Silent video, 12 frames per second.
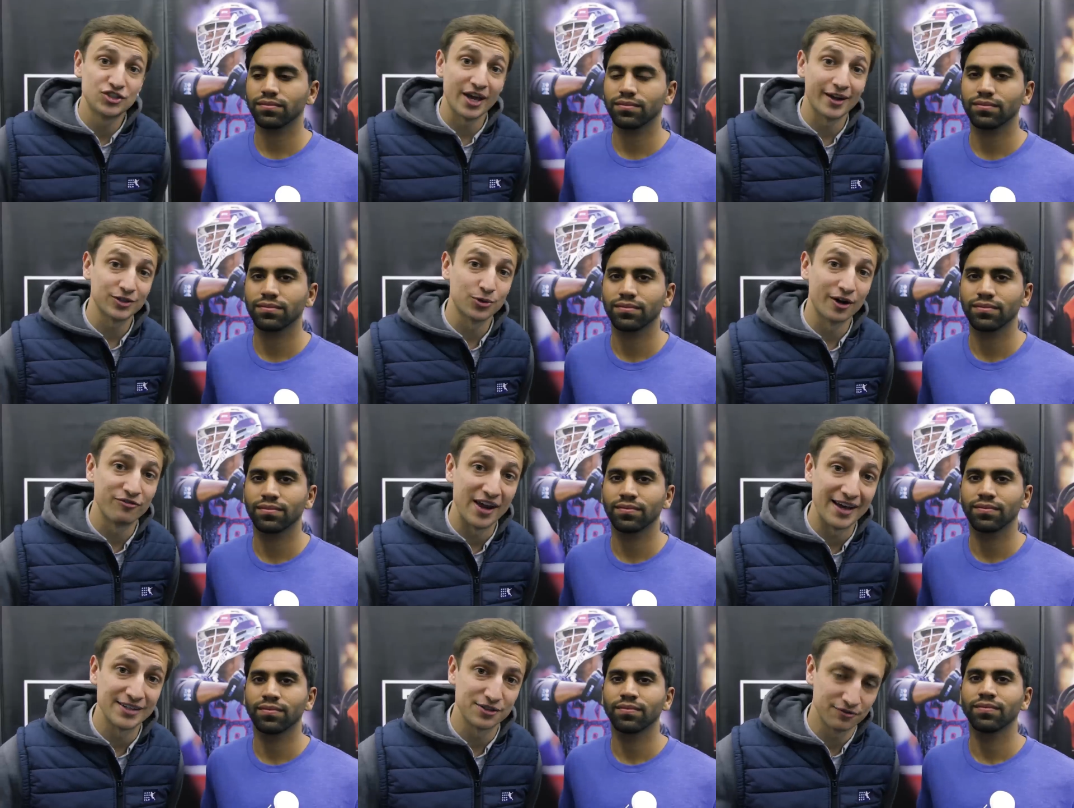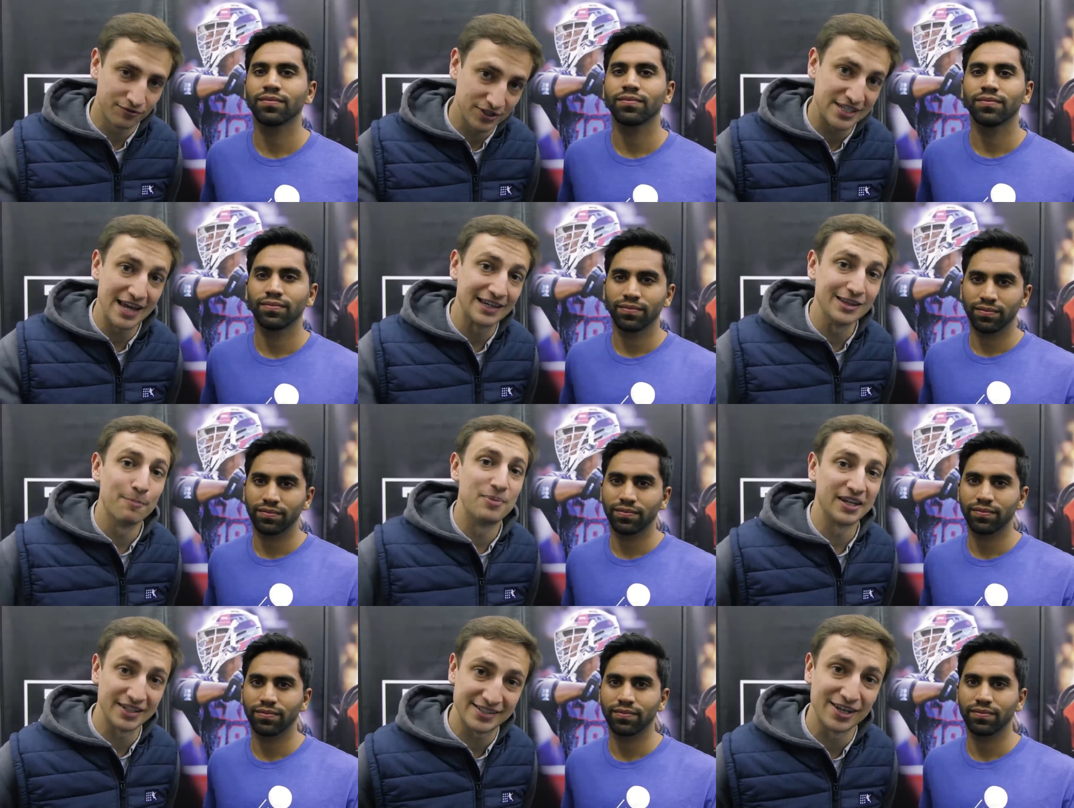Speaker 1: Shout out to our fans for taking the
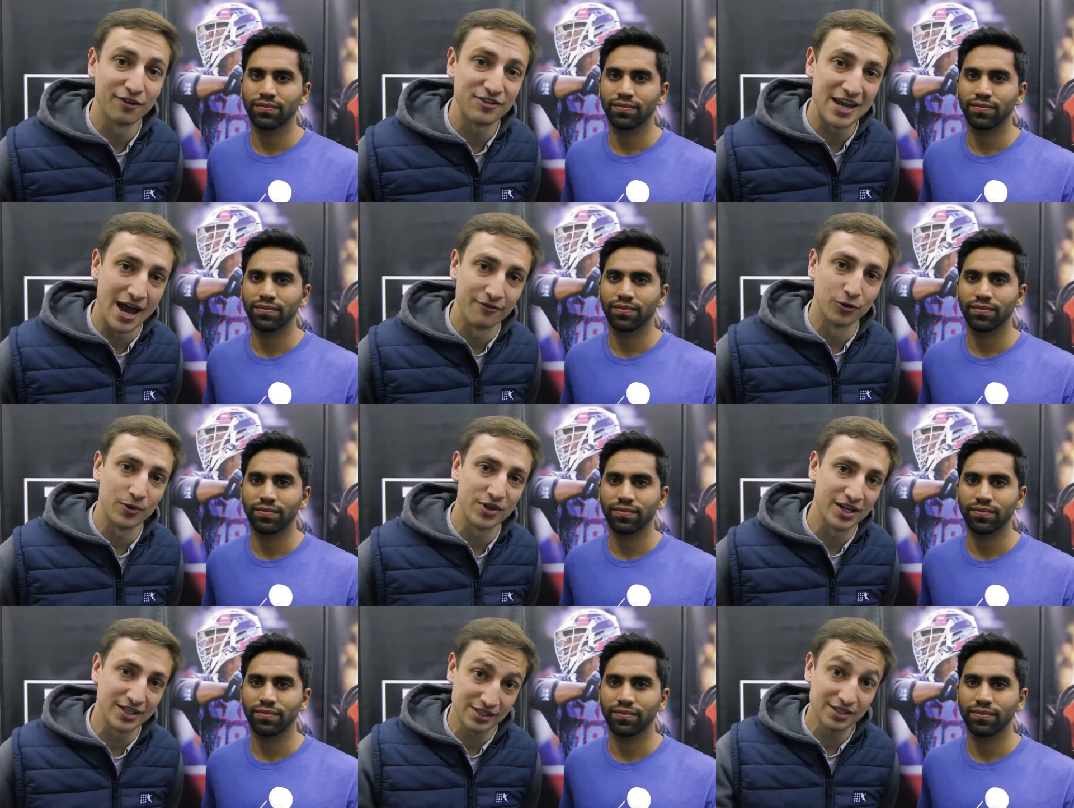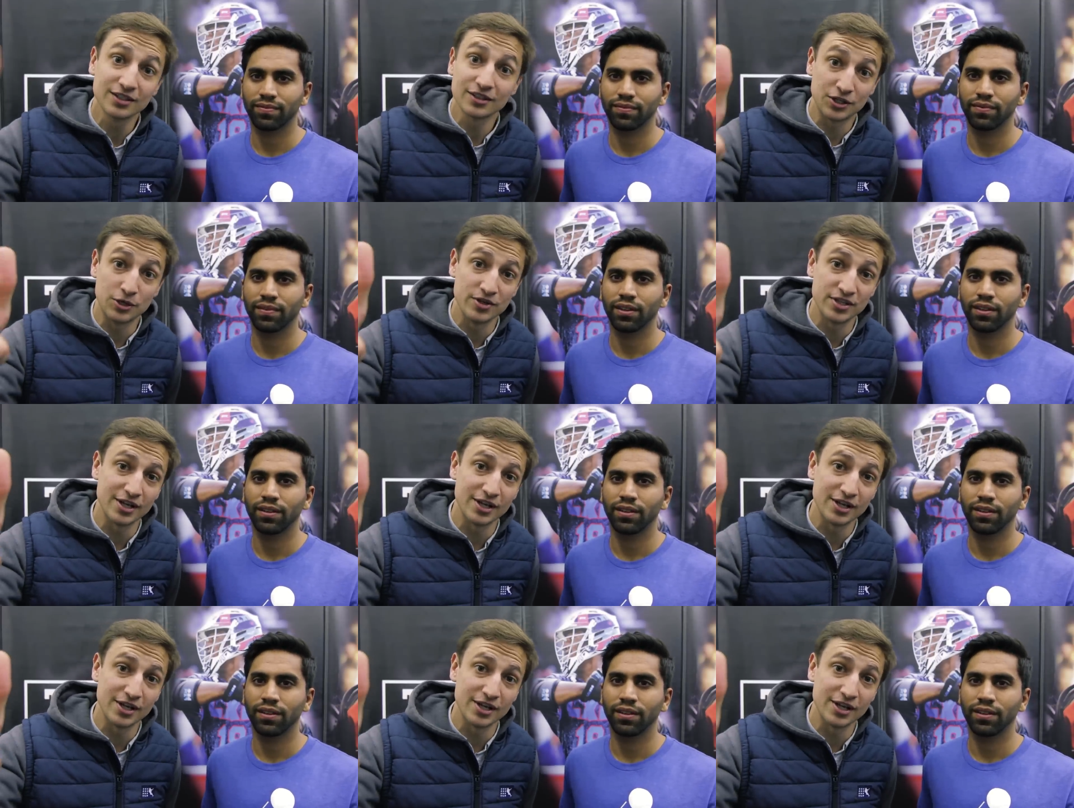biggest selfie ever with us. Cue the